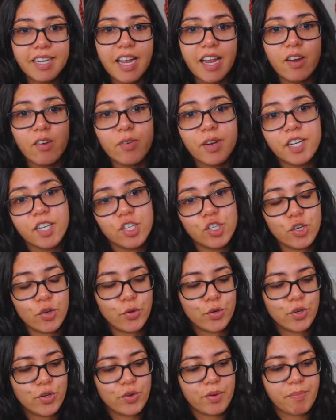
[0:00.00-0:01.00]
I already
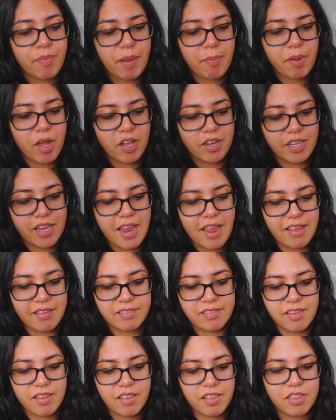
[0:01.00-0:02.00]
showed you in my
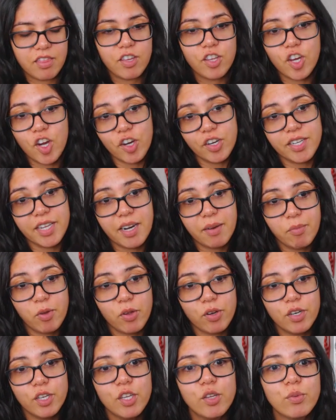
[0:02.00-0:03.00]
podcast the yarn that I'm
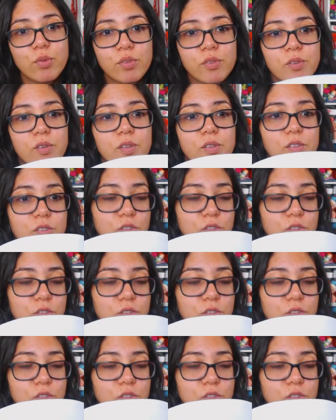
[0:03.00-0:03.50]
going to use.